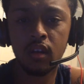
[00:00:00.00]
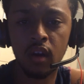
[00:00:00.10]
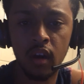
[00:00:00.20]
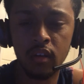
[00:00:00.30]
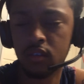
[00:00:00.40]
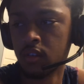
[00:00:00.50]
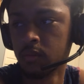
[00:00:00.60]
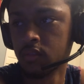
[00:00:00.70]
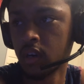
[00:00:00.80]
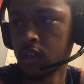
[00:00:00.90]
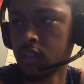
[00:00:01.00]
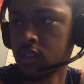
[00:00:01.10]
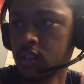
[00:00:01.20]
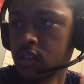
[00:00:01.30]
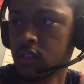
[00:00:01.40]
Alright, so I'm trying to
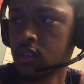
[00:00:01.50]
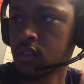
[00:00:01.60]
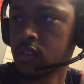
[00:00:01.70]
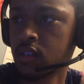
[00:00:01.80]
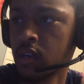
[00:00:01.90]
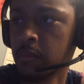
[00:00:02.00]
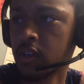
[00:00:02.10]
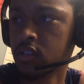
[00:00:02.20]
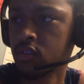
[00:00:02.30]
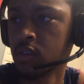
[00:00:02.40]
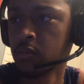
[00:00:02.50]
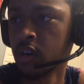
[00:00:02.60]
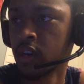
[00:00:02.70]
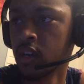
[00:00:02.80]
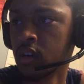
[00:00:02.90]
set up my stream
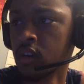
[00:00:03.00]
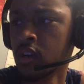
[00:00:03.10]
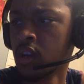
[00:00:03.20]
right now.